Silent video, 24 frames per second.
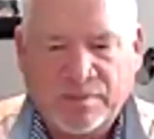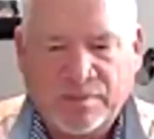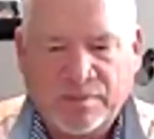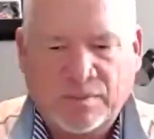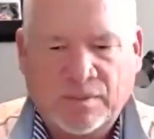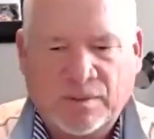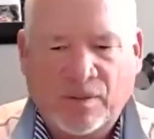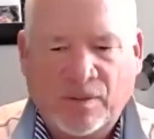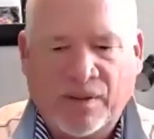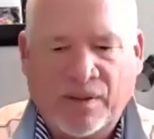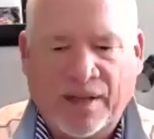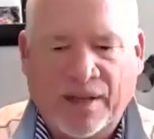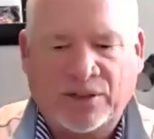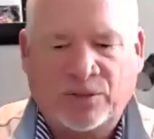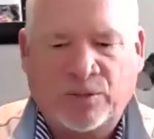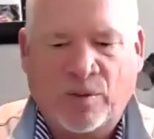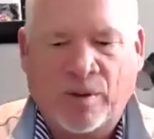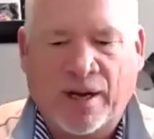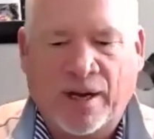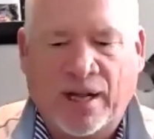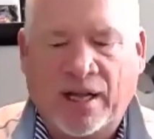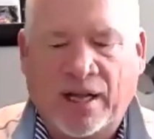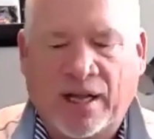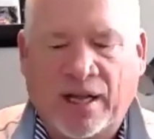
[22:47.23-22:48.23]
that's one
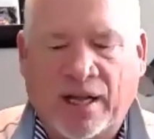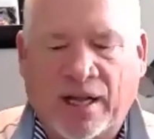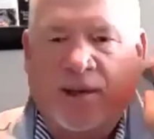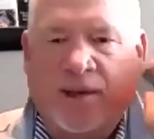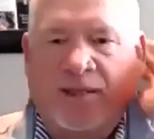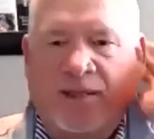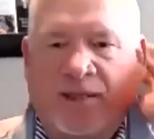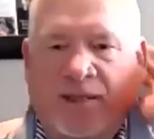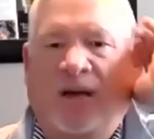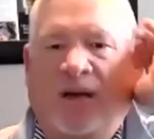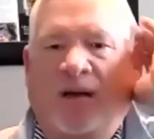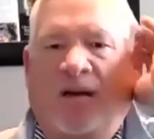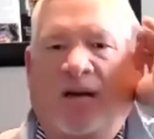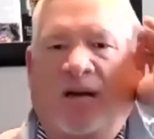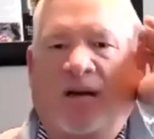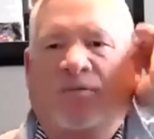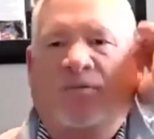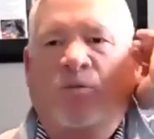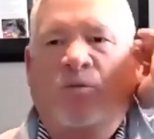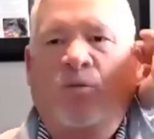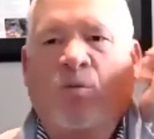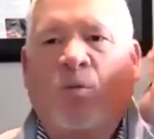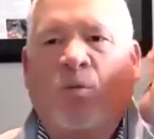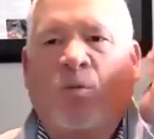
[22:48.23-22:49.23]
aspect of
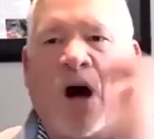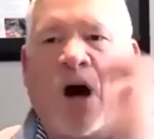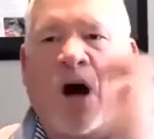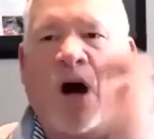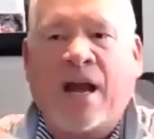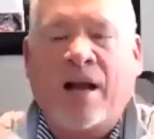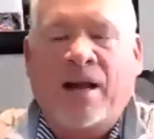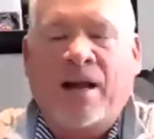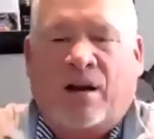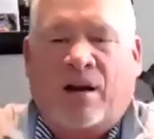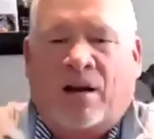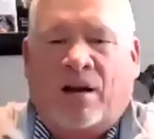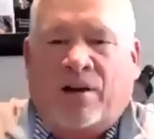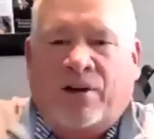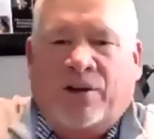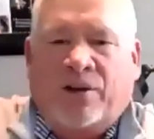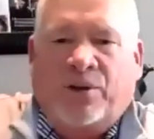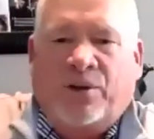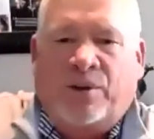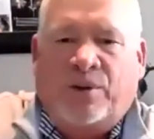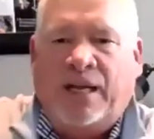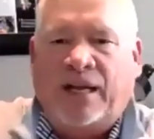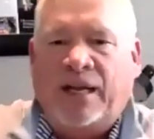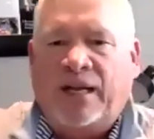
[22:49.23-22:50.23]
why are you
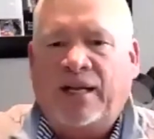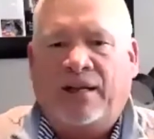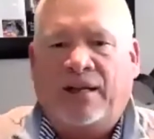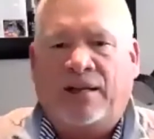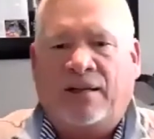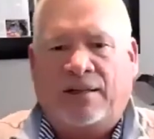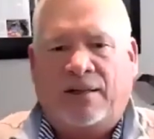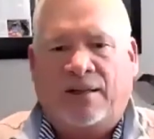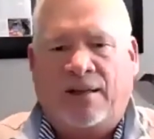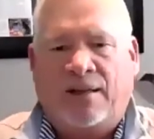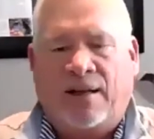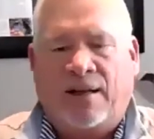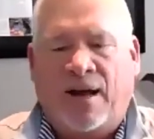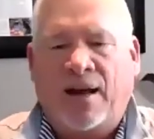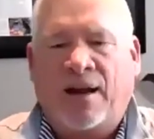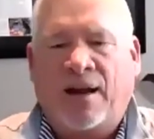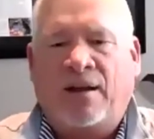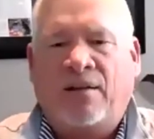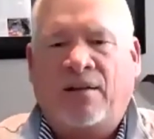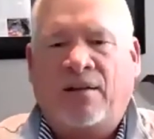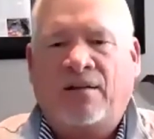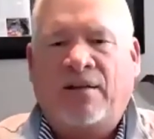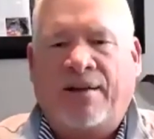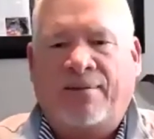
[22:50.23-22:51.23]
getting an
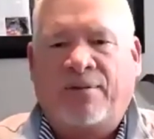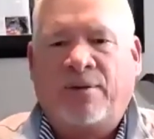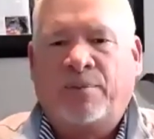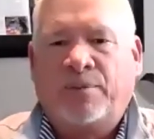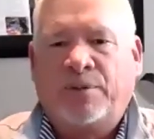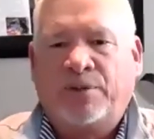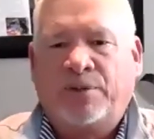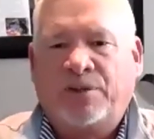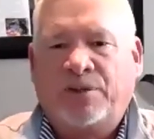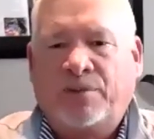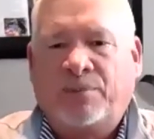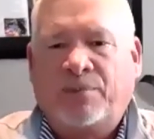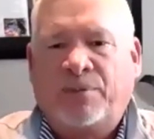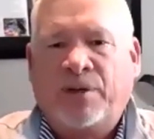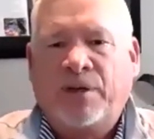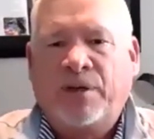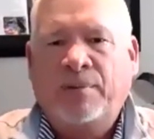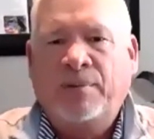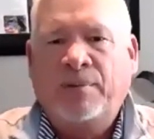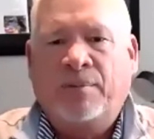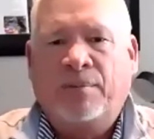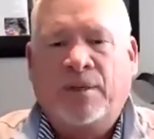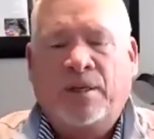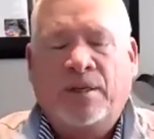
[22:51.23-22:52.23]
11%
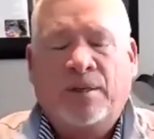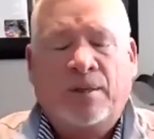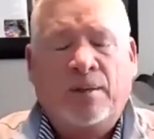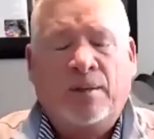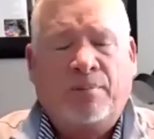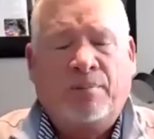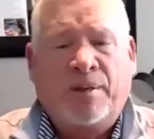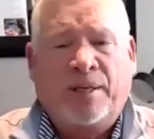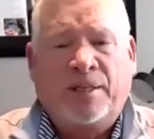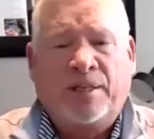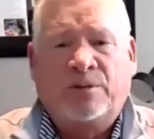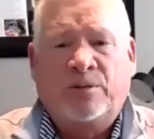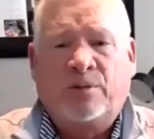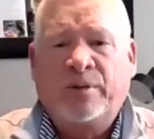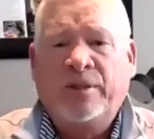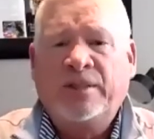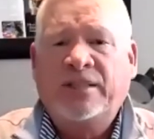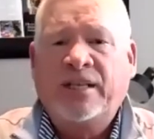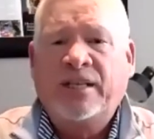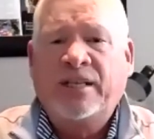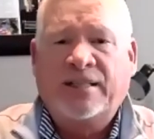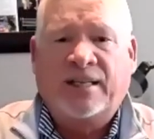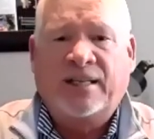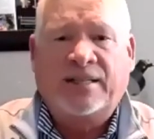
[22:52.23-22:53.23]
premium? Because when we
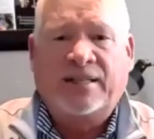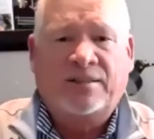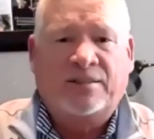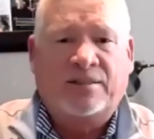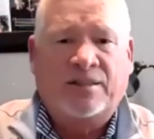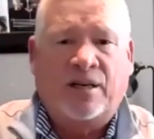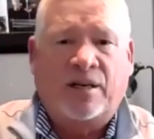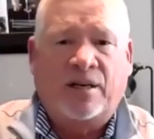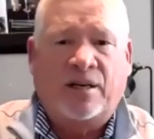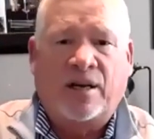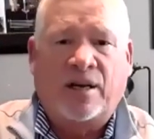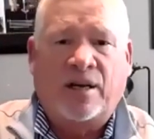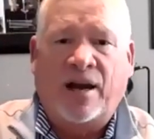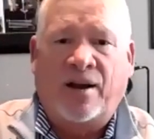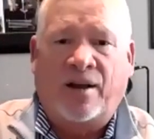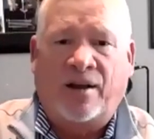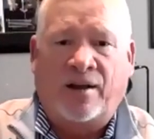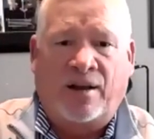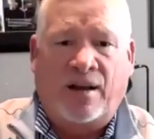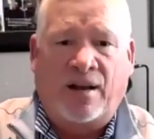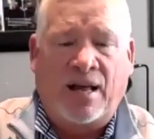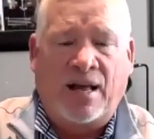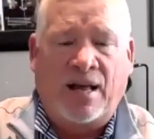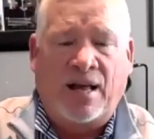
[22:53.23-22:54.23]
take that sucker out
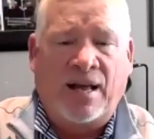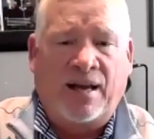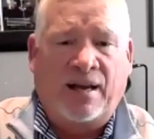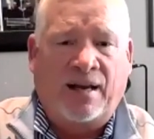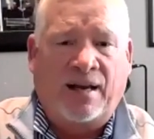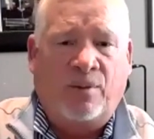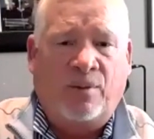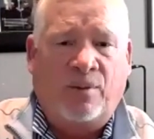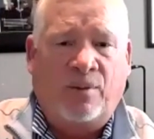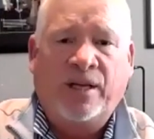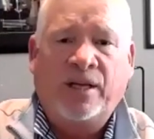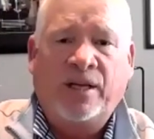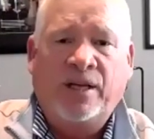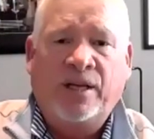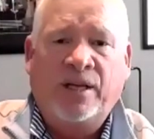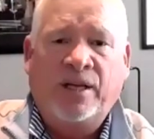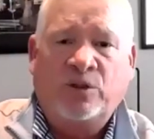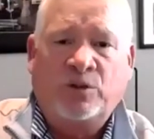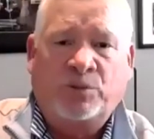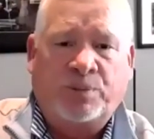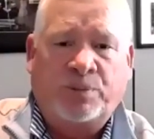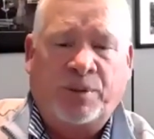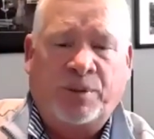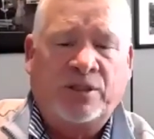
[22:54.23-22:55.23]
online and we get
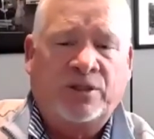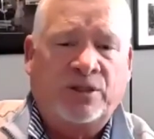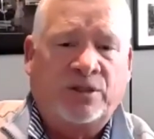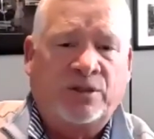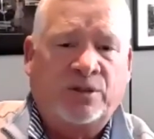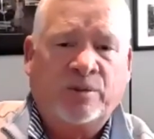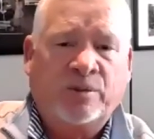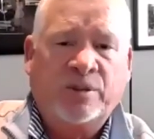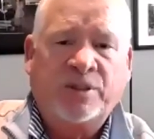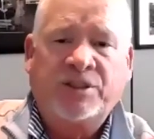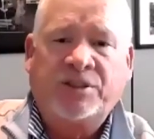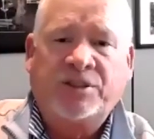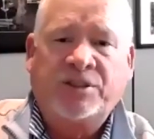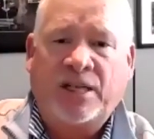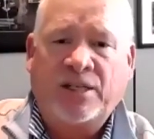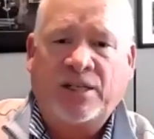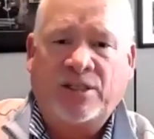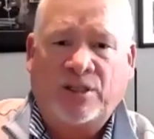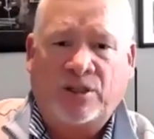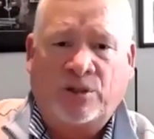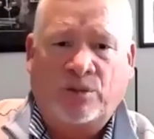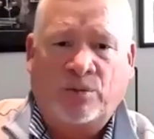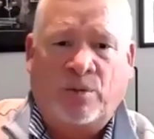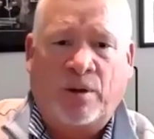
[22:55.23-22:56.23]
those pictures and we
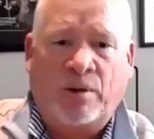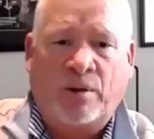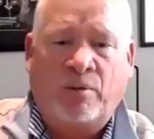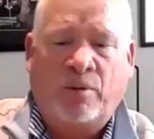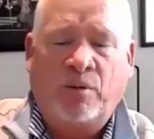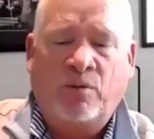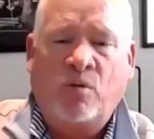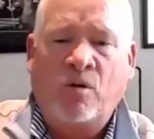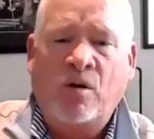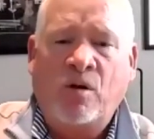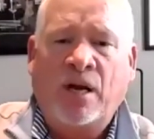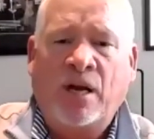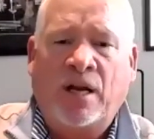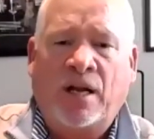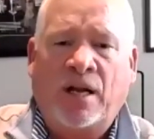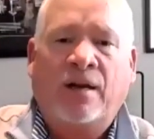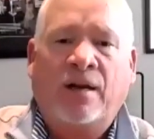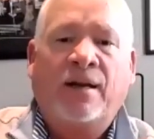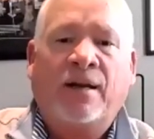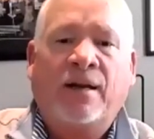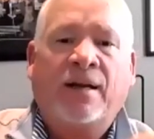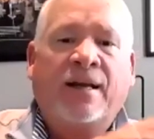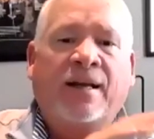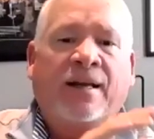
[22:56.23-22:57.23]
stage it the way we want it,
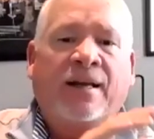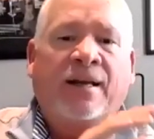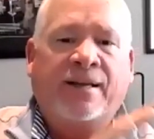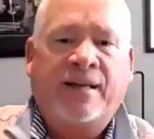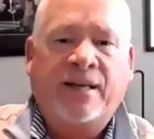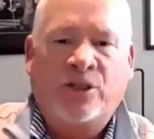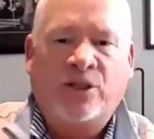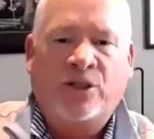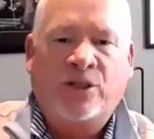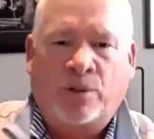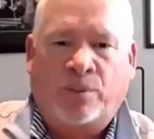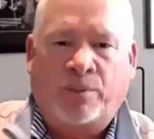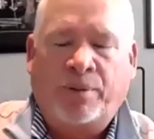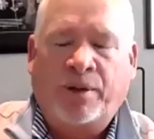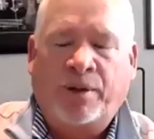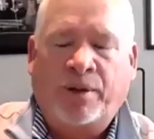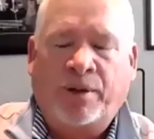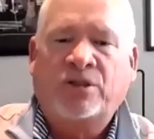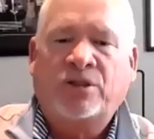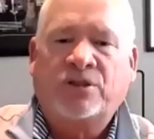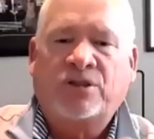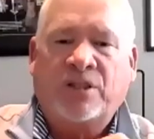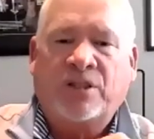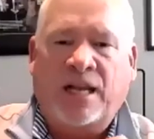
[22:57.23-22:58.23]
get your
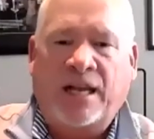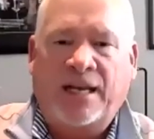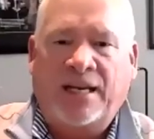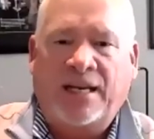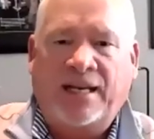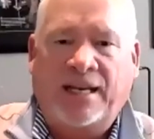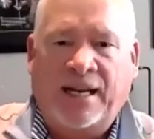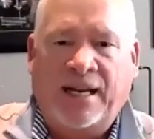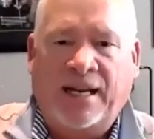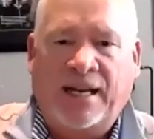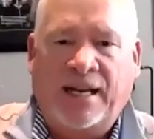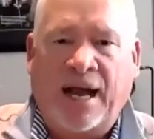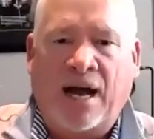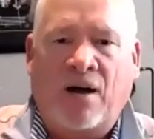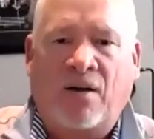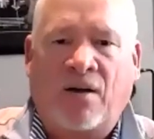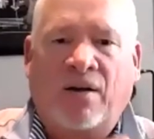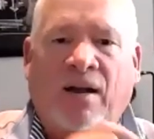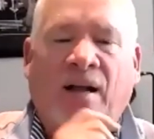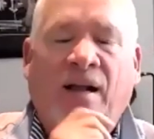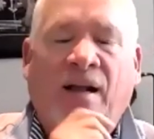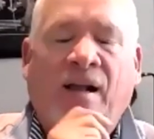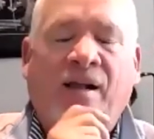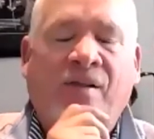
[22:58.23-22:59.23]
pictures and get
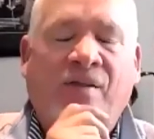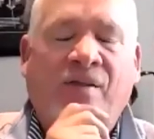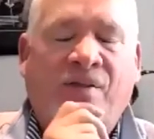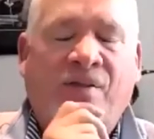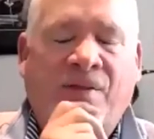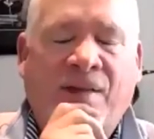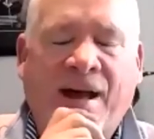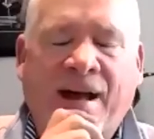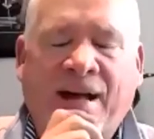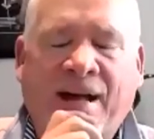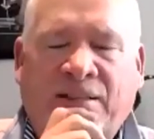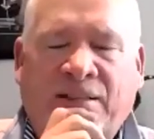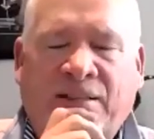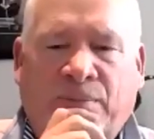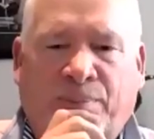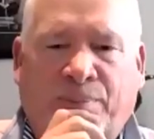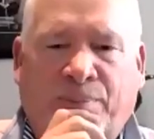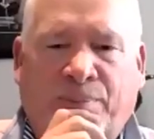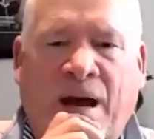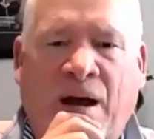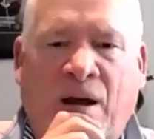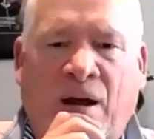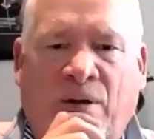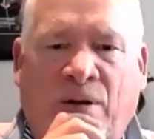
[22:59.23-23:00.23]
out, that's
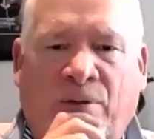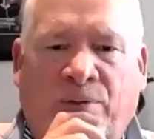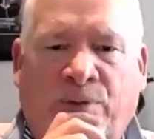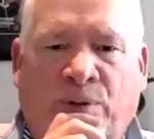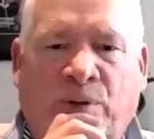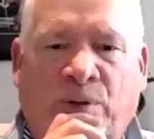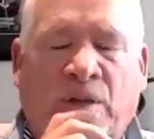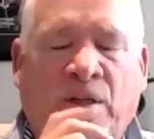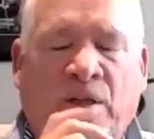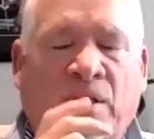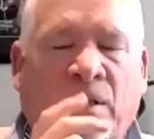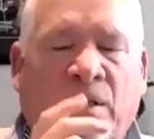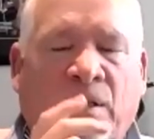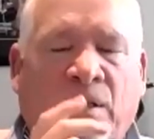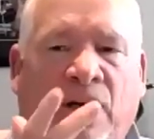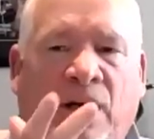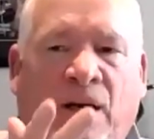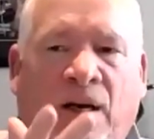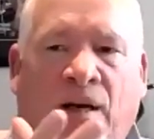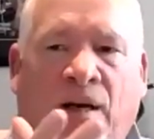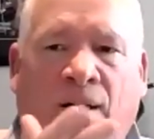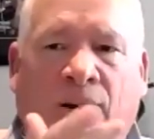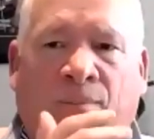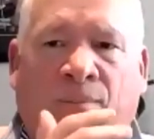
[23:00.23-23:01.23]
powerful.
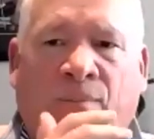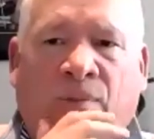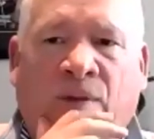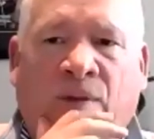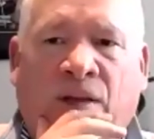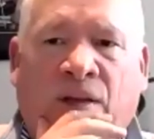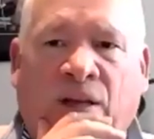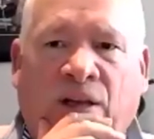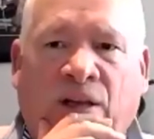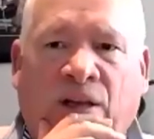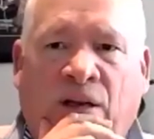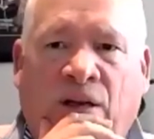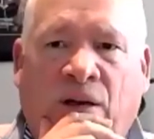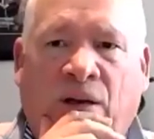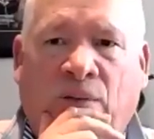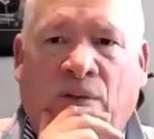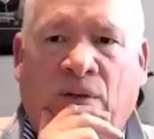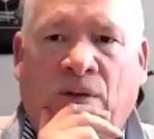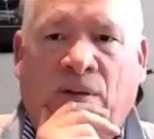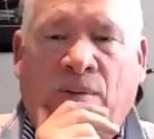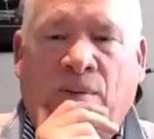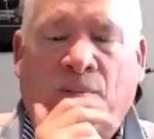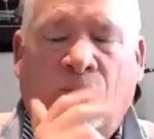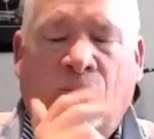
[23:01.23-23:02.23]
Um, you know,
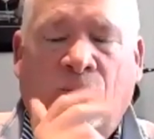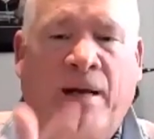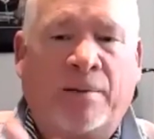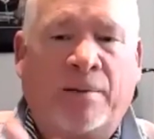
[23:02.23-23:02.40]
Mike